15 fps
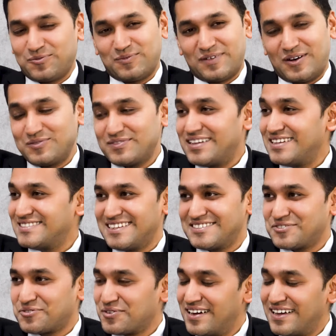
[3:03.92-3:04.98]
Wow,
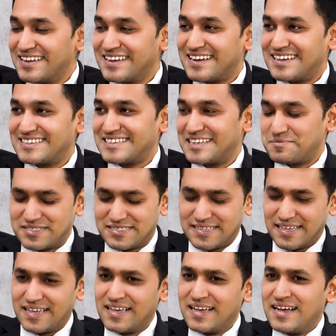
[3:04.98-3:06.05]
that's really nice, I must
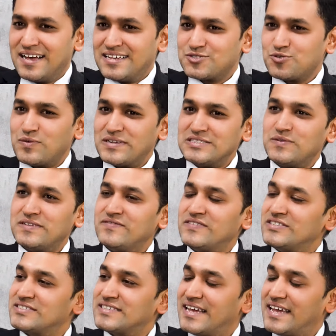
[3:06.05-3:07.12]
say. So once when
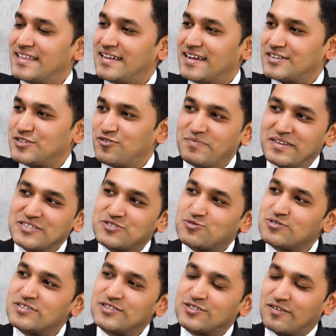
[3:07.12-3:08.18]
we say that you've been
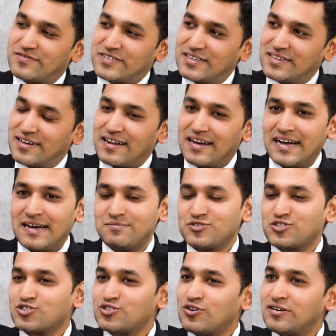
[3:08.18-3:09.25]
student of the year, I'm
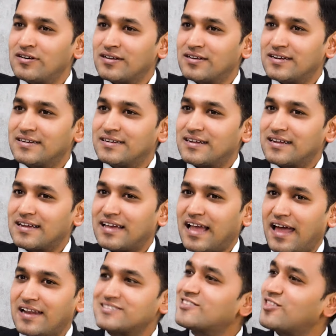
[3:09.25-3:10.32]
sure it
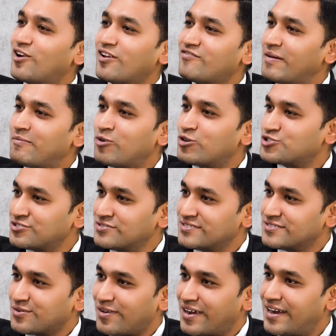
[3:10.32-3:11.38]
carries a lot of
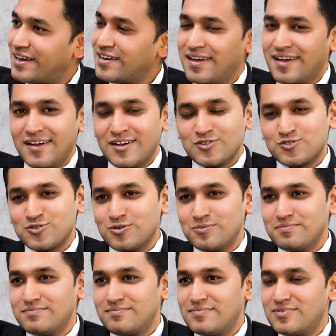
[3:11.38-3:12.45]
emotions, right? So
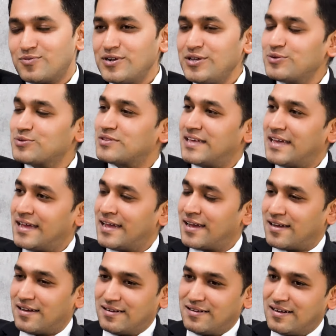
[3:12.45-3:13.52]
what do you
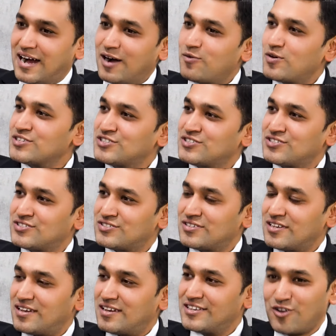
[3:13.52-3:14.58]
think, how was
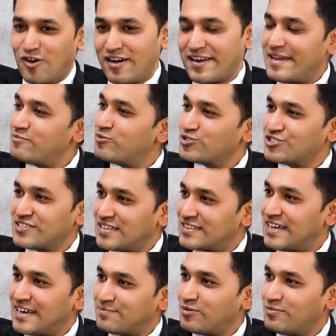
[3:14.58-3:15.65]
your emotion at
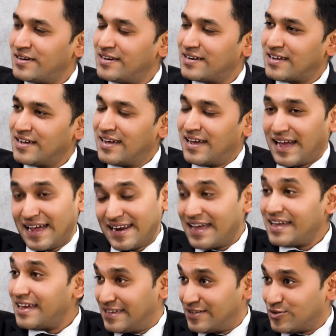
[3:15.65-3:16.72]
that moment? And
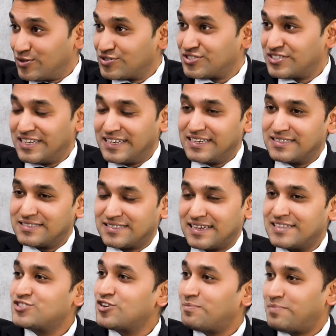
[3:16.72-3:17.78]
I could see,
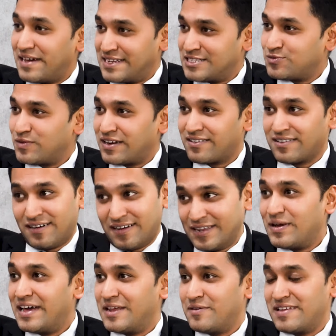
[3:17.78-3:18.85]
since your parents were really
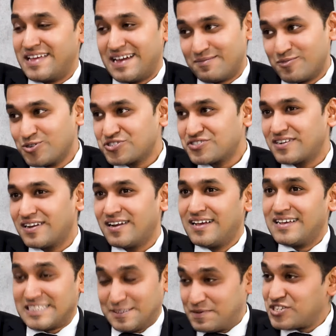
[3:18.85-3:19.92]
very, very emotional,
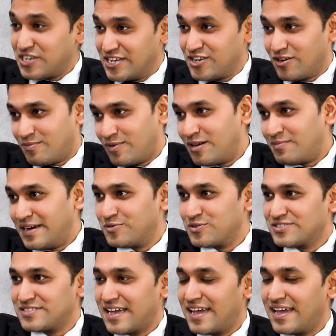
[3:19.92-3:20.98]
especially your mom, I
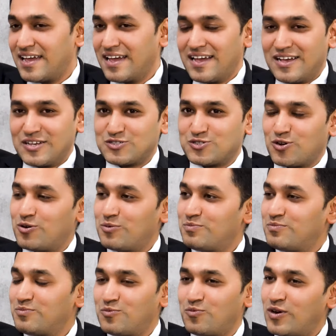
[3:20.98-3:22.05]
would say.
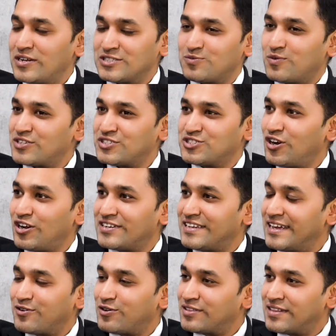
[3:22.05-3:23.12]
So what's your
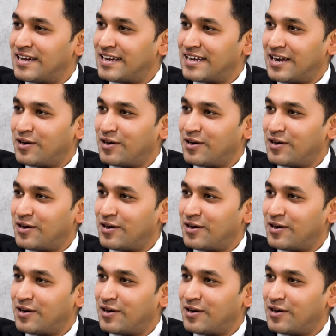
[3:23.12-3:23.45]
take on that?